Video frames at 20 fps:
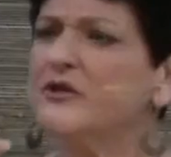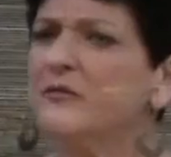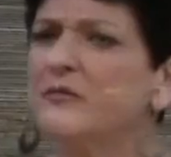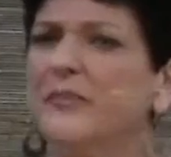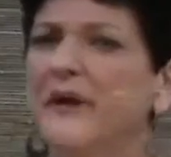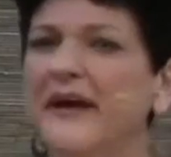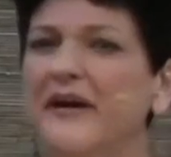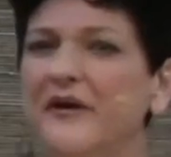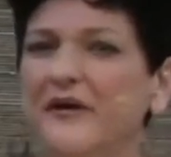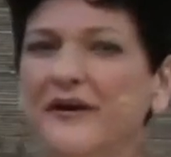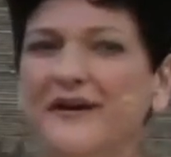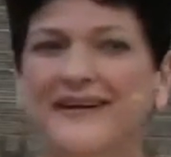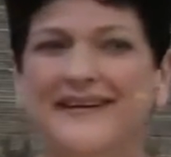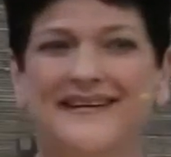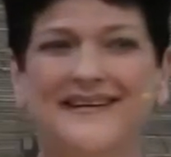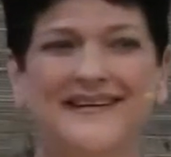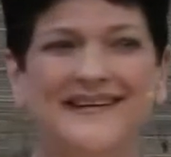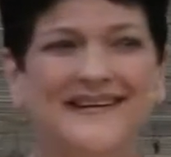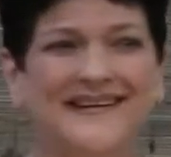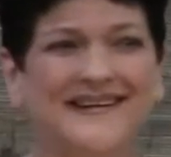you better
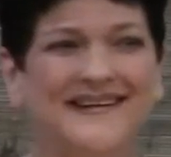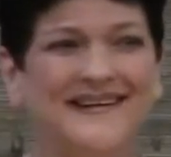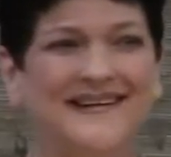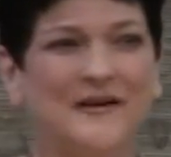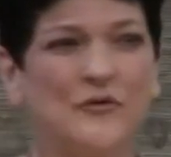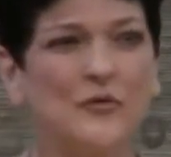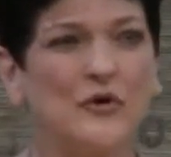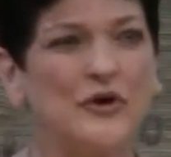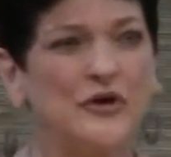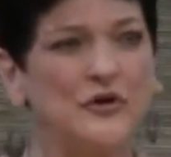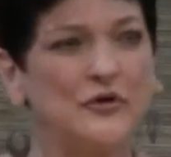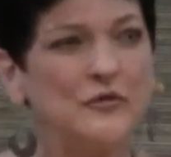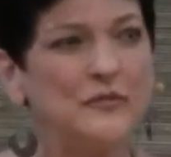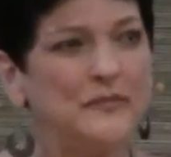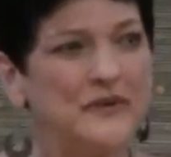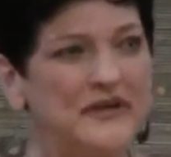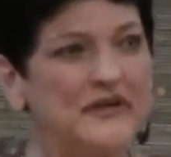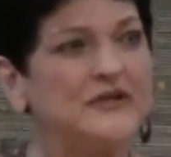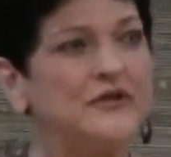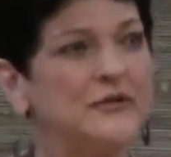when you
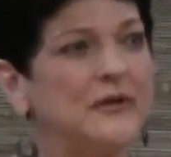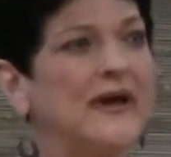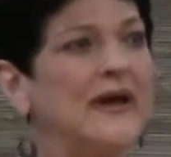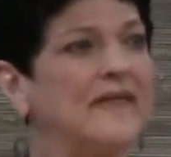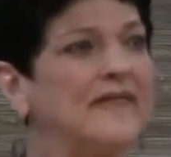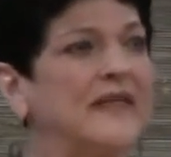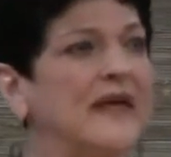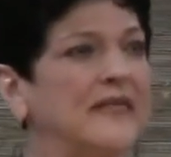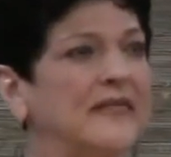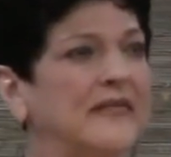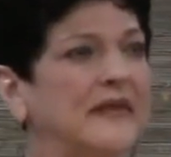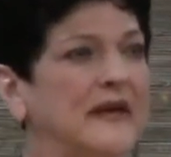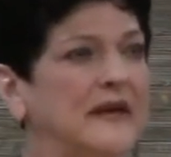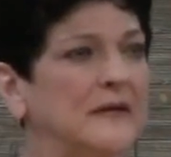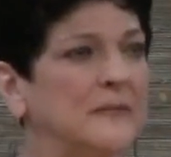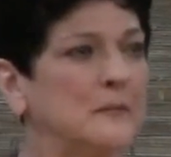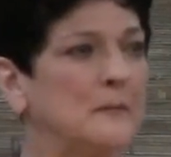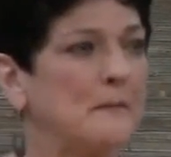do have that thing.